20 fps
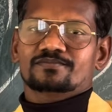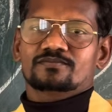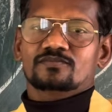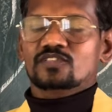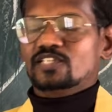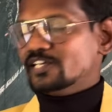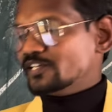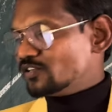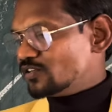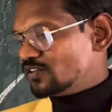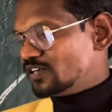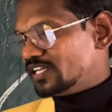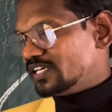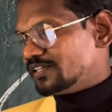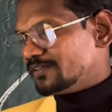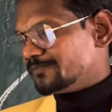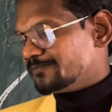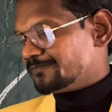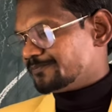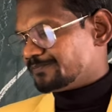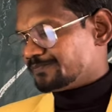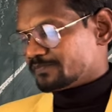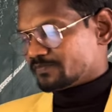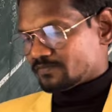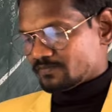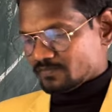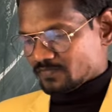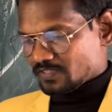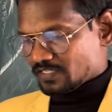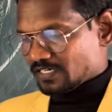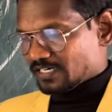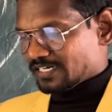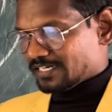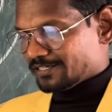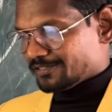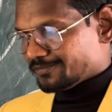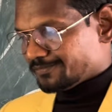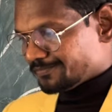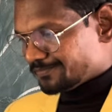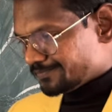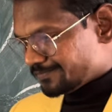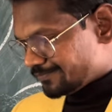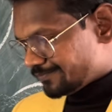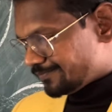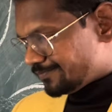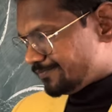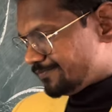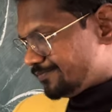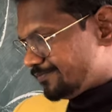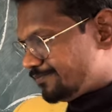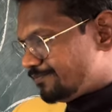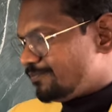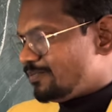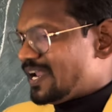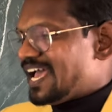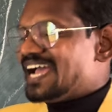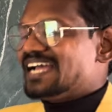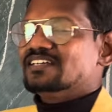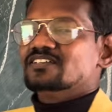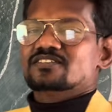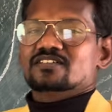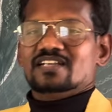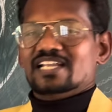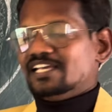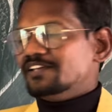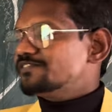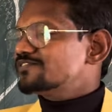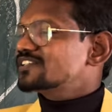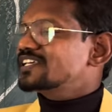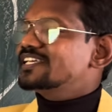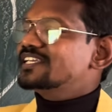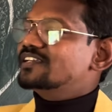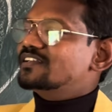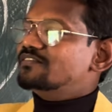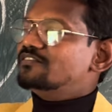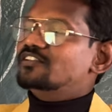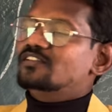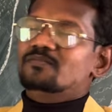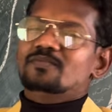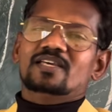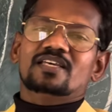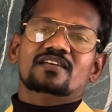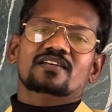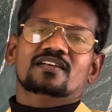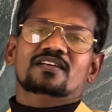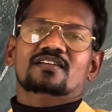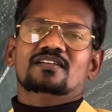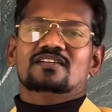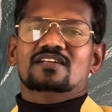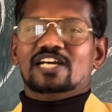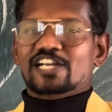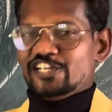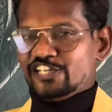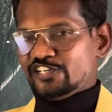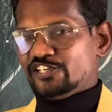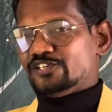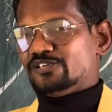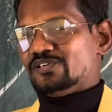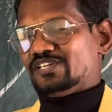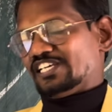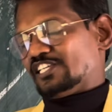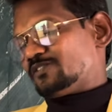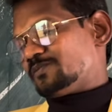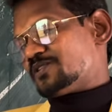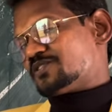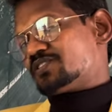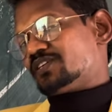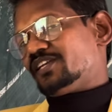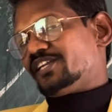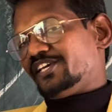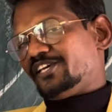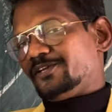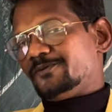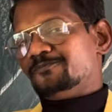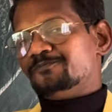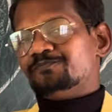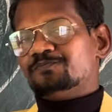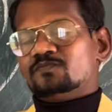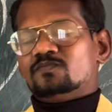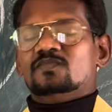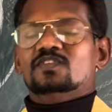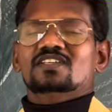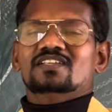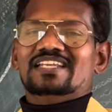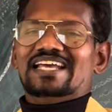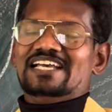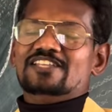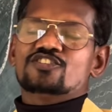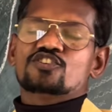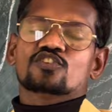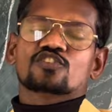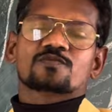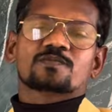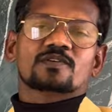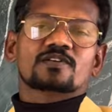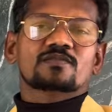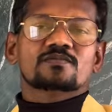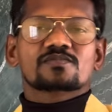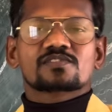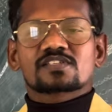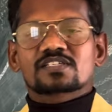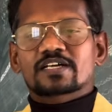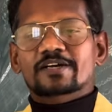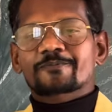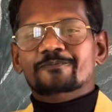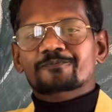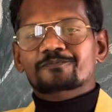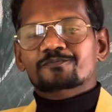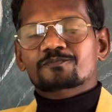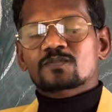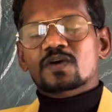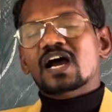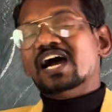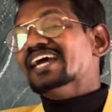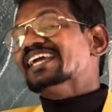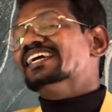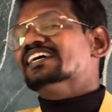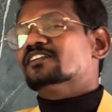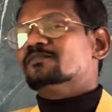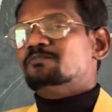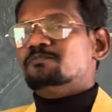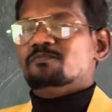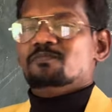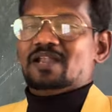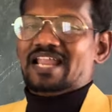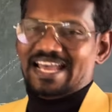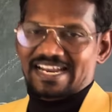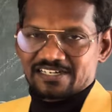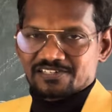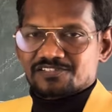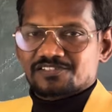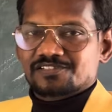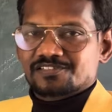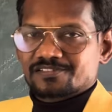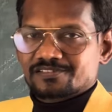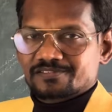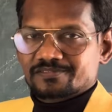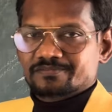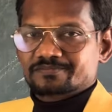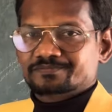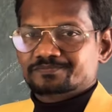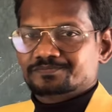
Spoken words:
Then only the plant life cycle will be continued, especially in angiosperms, higher plants.